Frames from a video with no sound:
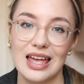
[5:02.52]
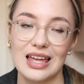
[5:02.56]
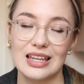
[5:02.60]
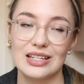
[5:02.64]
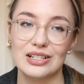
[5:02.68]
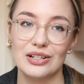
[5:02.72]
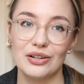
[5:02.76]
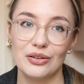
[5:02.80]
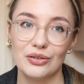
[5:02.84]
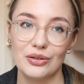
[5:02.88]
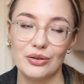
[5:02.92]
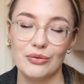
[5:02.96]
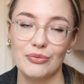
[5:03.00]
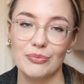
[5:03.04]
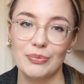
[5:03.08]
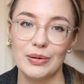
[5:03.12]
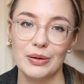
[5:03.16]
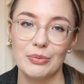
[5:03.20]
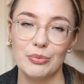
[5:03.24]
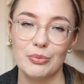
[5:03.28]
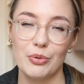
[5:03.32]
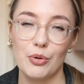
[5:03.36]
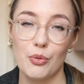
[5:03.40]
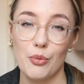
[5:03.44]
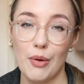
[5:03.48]
and a lot of
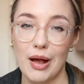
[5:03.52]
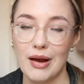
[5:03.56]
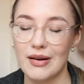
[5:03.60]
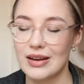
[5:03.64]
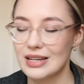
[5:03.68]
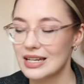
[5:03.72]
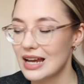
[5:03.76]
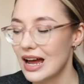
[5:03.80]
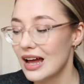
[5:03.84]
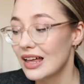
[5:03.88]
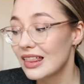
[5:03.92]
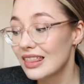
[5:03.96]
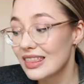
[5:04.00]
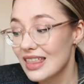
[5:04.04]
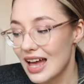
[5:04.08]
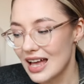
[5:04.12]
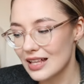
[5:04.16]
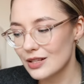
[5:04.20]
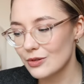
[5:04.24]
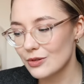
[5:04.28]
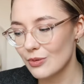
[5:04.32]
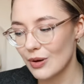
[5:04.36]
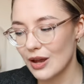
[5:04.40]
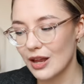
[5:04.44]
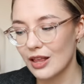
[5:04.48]
people wear it,
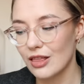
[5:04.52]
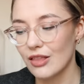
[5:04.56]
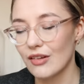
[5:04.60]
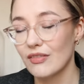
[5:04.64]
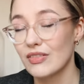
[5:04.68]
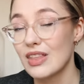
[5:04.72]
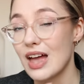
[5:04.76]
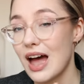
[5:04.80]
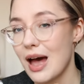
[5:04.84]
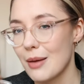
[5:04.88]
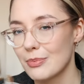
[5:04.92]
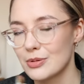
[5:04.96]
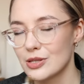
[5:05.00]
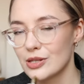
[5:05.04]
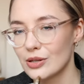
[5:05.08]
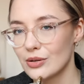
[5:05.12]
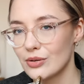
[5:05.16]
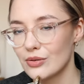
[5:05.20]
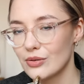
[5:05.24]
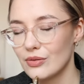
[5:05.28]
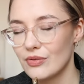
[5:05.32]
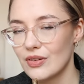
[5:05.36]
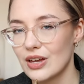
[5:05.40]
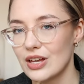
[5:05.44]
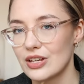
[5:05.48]
that's why I love the
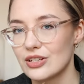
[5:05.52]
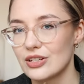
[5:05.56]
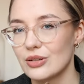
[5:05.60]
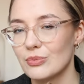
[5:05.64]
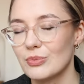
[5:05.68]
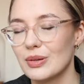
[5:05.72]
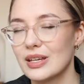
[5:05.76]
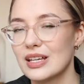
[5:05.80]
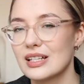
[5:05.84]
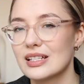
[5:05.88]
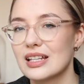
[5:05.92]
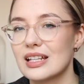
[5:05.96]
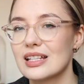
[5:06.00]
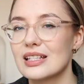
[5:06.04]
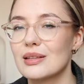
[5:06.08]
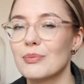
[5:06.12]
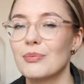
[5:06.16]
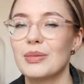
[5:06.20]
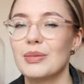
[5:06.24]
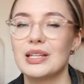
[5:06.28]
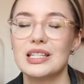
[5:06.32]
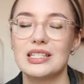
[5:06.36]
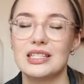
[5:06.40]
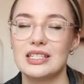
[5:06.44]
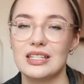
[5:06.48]
Absolue version, because it's a
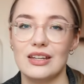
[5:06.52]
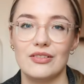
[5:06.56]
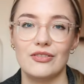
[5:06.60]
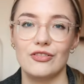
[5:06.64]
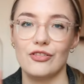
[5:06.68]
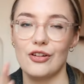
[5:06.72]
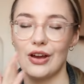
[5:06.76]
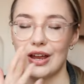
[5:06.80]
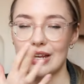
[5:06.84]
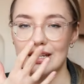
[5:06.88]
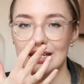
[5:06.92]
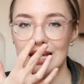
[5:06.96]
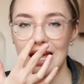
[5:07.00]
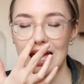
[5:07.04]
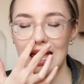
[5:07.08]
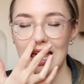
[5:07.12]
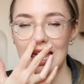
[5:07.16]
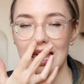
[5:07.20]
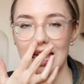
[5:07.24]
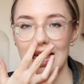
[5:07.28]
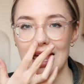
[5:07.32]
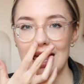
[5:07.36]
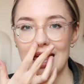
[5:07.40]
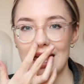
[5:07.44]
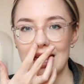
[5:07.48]
bit different.
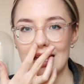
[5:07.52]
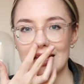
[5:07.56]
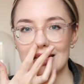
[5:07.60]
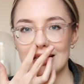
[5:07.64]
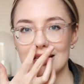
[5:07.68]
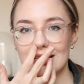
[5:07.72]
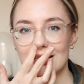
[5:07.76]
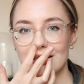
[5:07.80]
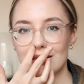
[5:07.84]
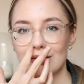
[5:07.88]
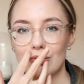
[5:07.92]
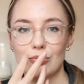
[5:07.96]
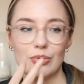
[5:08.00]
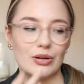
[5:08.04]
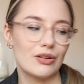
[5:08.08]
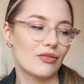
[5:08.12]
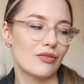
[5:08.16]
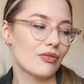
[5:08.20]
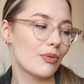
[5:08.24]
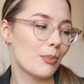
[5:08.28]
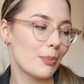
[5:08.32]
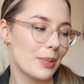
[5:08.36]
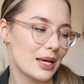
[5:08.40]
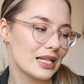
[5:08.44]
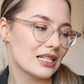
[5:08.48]
It's one of
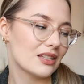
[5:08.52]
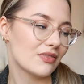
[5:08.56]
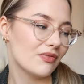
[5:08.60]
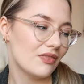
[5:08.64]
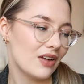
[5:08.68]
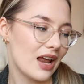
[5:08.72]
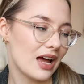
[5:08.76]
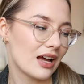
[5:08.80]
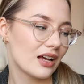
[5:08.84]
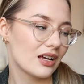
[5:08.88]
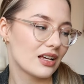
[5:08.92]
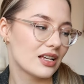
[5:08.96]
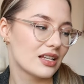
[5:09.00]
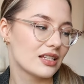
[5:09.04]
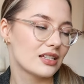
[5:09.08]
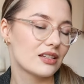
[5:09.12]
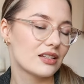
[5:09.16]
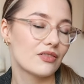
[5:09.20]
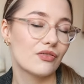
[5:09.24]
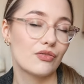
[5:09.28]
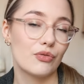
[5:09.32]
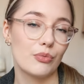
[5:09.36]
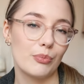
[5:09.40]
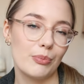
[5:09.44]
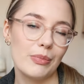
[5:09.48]
the best flankers
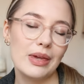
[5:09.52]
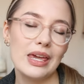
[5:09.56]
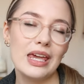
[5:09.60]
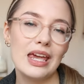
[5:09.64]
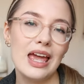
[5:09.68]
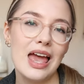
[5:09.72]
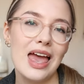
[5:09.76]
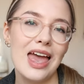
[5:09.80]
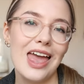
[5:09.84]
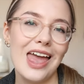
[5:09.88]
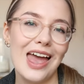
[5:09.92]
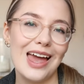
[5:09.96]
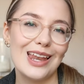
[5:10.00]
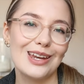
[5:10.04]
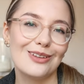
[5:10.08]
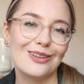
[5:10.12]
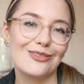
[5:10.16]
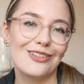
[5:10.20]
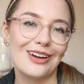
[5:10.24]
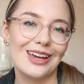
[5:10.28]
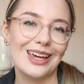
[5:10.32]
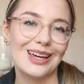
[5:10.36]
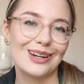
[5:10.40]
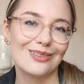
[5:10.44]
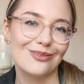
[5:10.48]
for me, and if
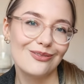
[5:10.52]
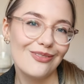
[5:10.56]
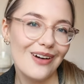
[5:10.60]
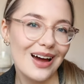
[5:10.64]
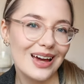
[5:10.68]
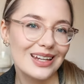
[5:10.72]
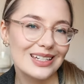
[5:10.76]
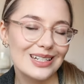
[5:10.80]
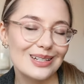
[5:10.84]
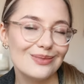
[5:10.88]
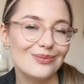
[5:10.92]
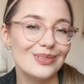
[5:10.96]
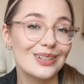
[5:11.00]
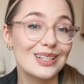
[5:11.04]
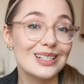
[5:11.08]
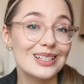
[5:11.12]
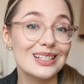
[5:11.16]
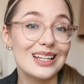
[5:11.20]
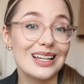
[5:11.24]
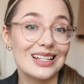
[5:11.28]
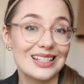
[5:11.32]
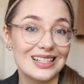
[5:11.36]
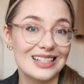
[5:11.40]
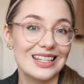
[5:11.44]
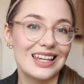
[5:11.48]
I can find it, because
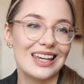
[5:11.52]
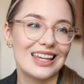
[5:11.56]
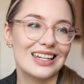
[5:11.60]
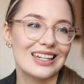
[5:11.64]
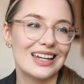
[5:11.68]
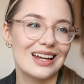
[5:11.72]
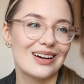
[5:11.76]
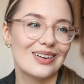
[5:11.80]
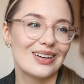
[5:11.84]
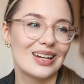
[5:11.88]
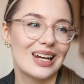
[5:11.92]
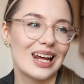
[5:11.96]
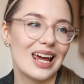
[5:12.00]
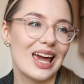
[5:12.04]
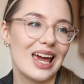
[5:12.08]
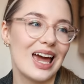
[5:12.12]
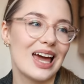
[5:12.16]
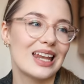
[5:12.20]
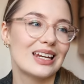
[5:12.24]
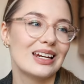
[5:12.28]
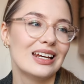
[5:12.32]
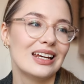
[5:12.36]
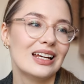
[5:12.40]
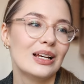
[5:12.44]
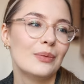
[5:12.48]
I see it now and
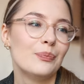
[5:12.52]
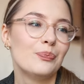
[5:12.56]
again,